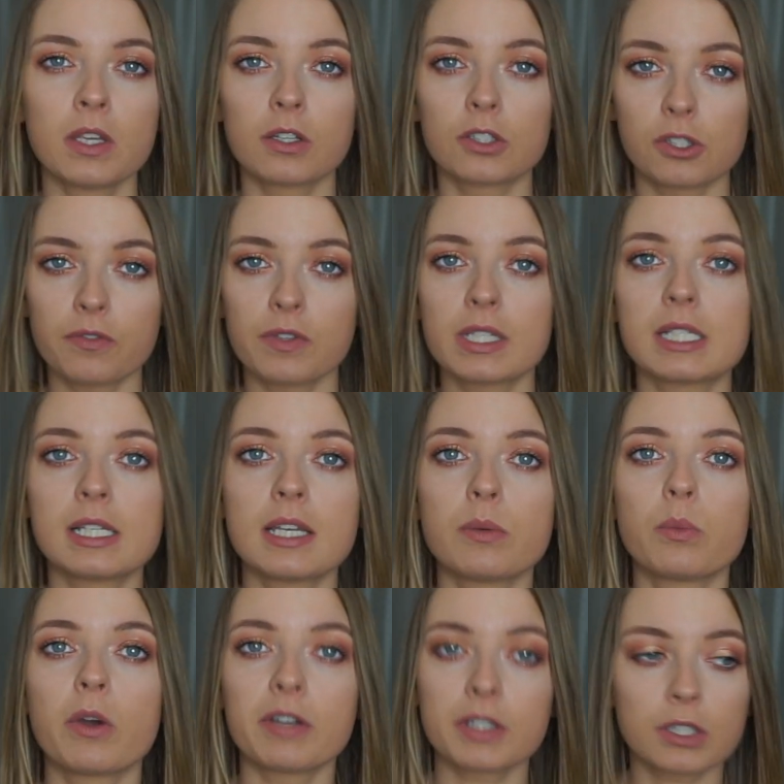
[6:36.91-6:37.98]
Because obviously
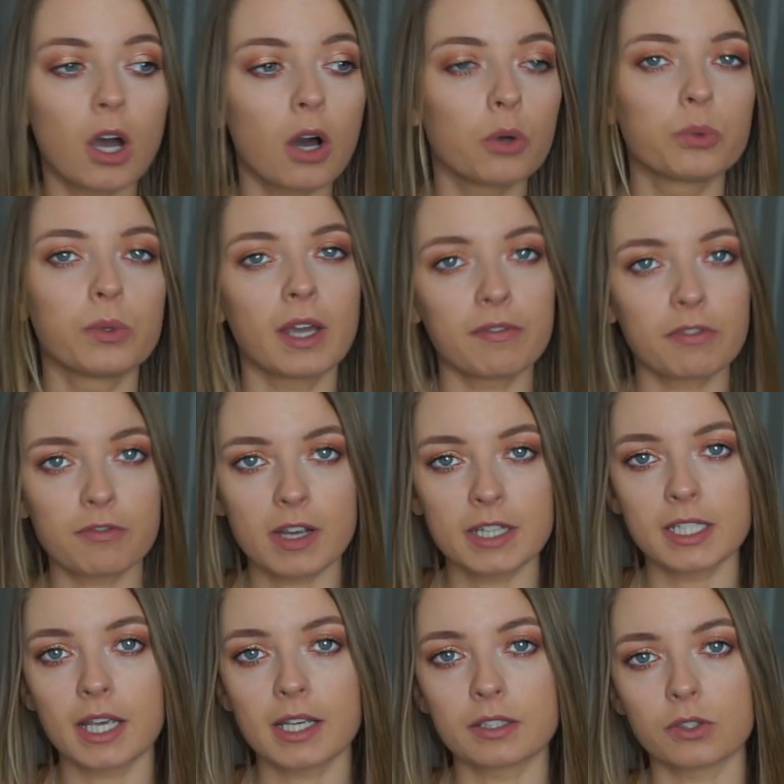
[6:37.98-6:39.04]
where it's cold we have the
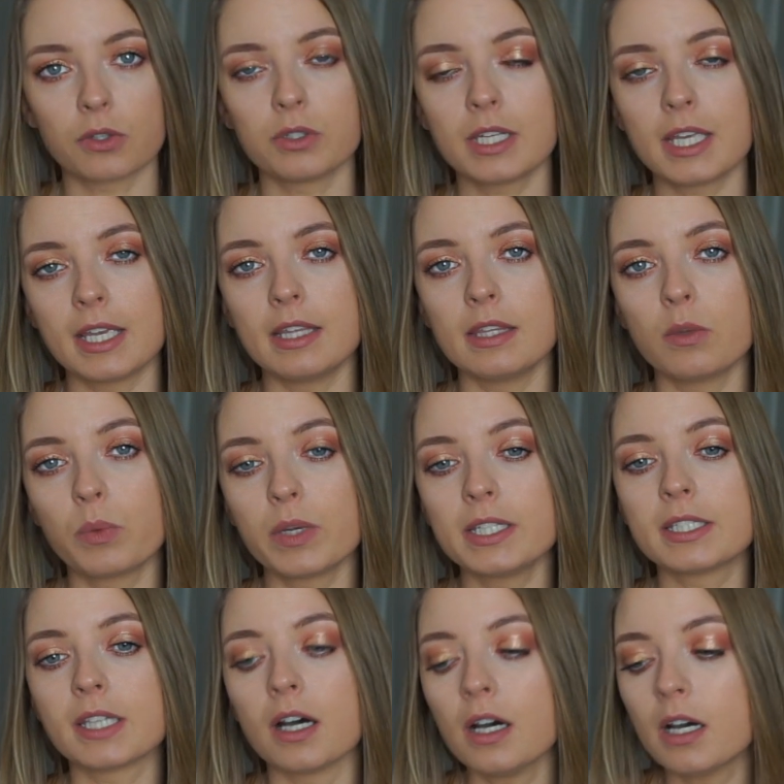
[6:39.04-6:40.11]
radiators on in the
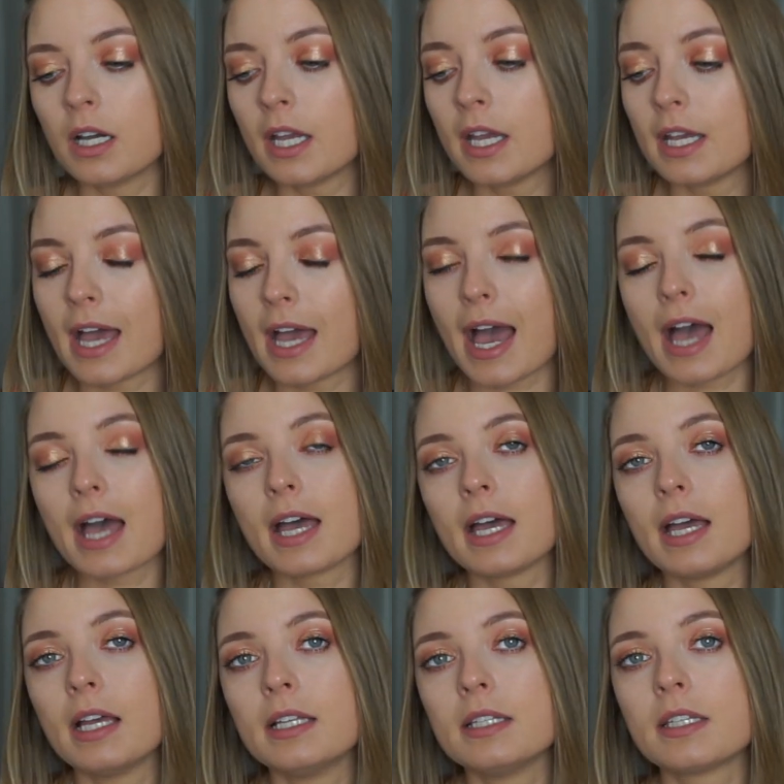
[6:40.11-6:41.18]
winter,
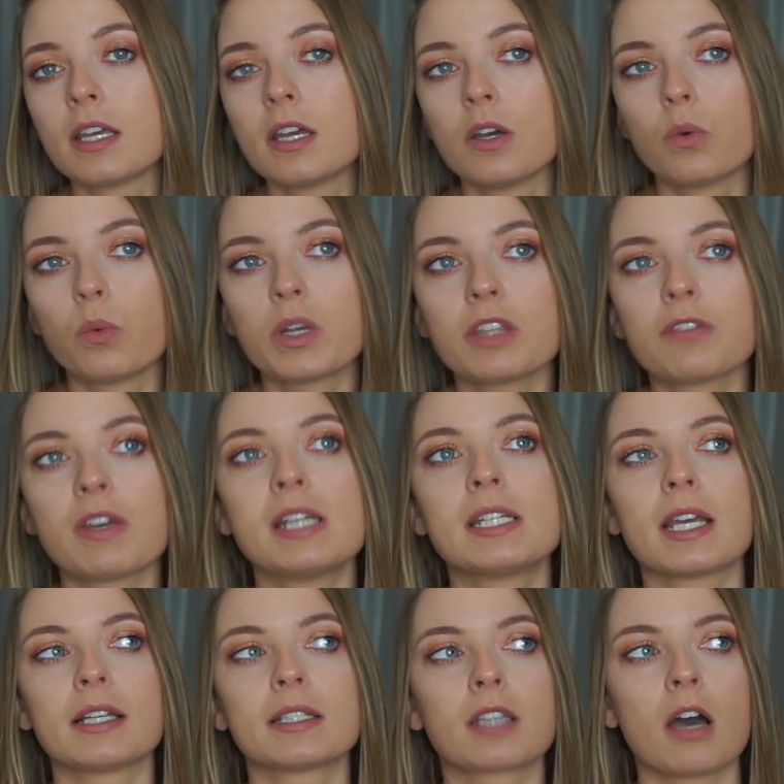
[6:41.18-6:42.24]
and when the
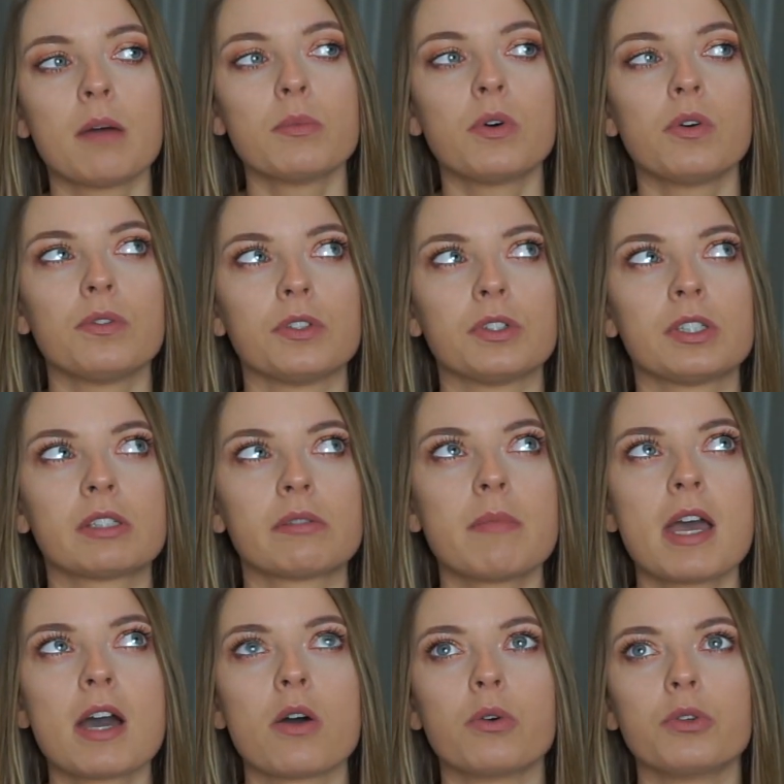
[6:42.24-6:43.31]
radiators come on the
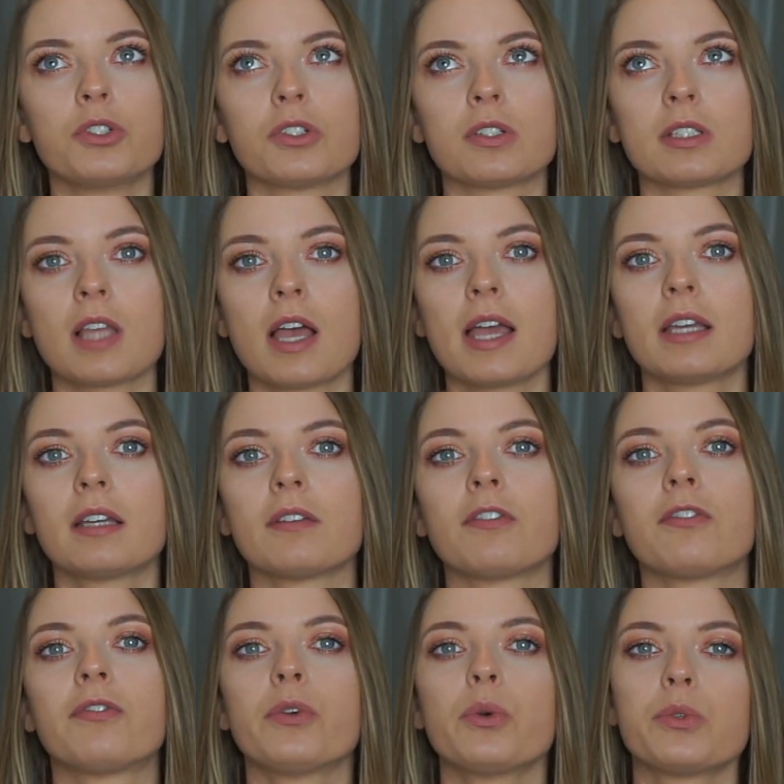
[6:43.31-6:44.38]
smell just like
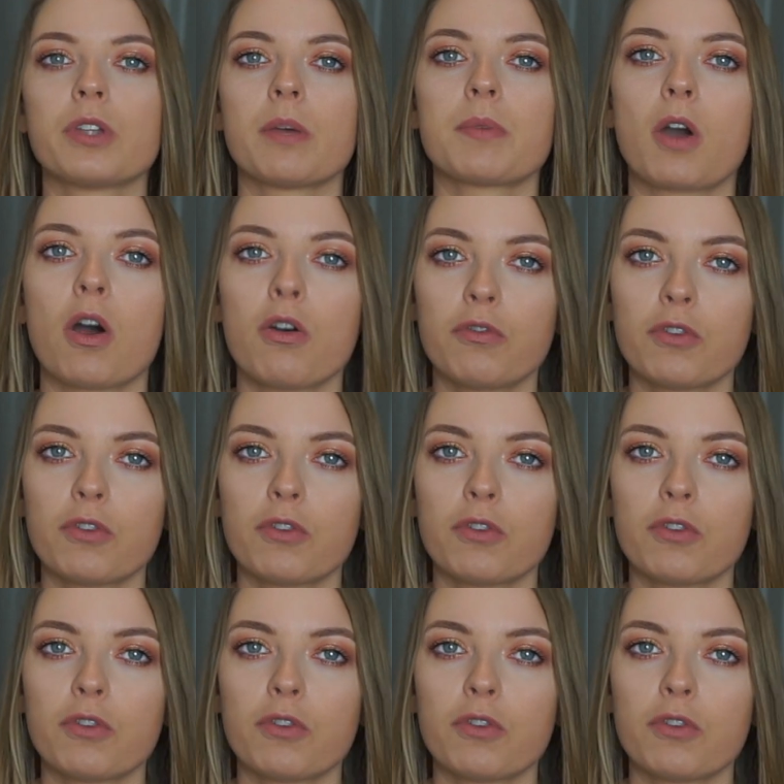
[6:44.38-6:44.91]
fills up your whole